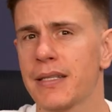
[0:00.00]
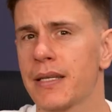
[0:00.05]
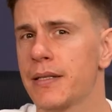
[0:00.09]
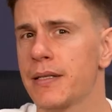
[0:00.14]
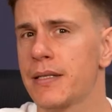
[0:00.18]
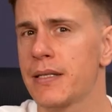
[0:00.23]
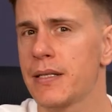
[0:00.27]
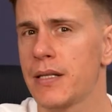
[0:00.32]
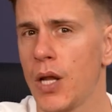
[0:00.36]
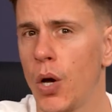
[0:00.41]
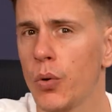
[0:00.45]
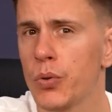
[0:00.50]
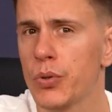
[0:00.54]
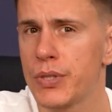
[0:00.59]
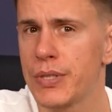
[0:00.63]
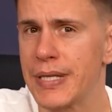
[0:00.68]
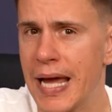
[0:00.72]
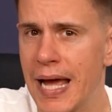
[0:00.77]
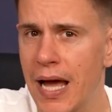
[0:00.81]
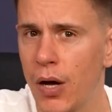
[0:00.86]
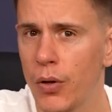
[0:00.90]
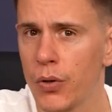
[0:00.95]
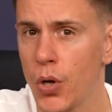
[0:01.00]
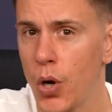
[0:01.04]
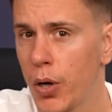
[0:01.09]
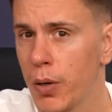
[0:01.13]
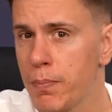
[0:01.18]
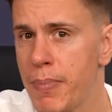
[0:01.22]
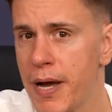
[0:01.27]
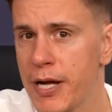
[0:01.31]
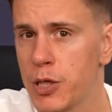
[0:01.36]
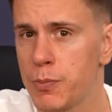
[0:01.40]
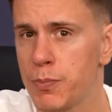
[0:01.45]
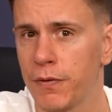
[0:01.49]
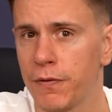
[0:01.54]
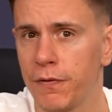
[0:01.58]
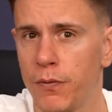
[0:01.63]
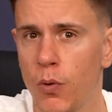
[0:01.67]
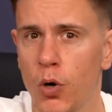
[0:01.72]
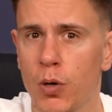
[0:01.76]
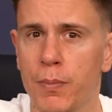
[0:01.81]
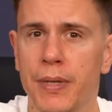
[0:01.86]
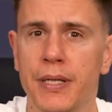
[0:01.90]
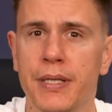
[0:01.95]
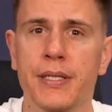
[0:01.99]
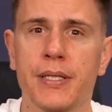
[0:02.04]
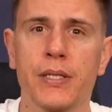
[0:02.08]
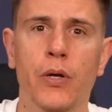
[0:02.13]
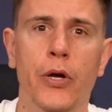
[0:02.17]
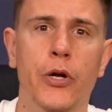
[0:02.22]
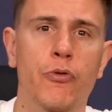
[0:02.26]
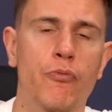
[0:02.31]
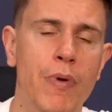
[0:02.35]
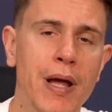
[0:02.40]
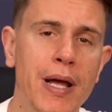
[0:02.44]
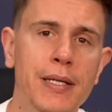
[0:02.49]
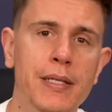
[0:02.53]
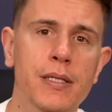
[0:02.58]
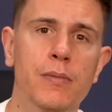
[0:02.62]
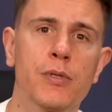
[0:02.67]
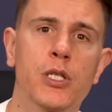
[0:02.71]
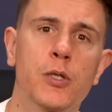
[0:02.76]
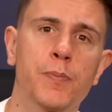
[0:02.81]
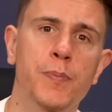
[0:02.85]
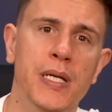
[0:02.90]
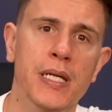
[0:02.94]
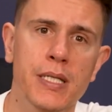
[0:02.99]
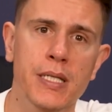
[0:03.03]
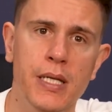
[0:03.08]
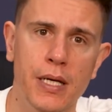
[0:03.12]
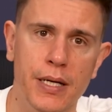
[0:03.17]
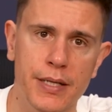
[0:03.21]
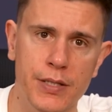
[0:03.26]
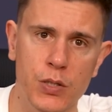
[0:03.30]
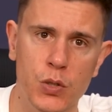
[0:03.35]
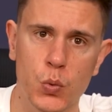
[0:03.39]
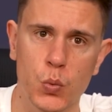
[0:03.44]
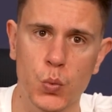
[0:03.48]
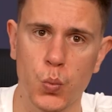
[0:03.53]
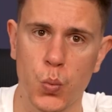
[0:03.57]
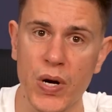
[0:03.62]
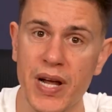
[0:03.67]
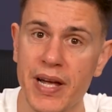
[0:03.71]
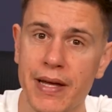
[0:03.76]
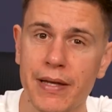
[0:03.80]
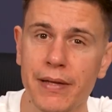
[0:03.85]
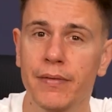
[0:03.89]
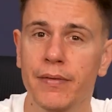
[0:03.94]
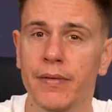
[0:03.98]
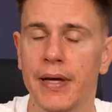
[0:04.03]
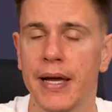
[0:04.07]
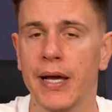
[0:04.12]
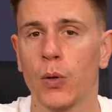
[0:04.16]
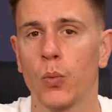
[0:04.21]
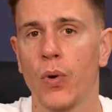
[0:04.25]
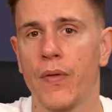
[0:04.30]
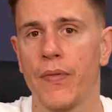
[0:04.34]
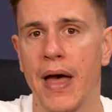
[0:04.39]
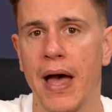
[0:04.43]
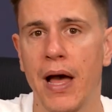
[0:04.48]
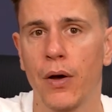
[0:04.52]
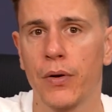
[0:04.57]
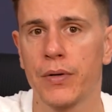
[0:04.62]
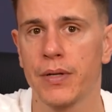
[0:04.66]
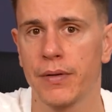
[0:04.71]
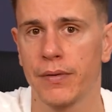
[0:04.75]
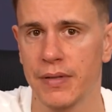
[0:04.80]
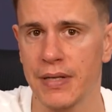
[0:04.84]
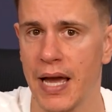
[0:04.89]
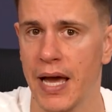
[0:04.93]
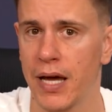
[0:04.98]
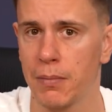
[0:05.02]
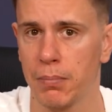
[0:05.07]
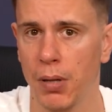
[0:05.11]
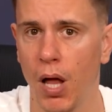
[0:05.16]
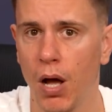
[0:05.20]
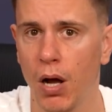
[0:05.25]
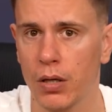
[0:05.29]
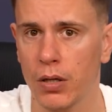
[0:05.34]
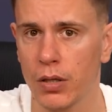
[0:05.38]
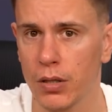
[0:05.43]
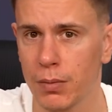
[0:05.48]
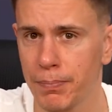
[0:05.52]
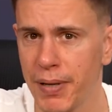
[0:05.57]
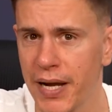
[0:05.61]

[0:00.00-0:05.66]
can slow down on-page performance, so I ran some speed tests with and without the ad blocker.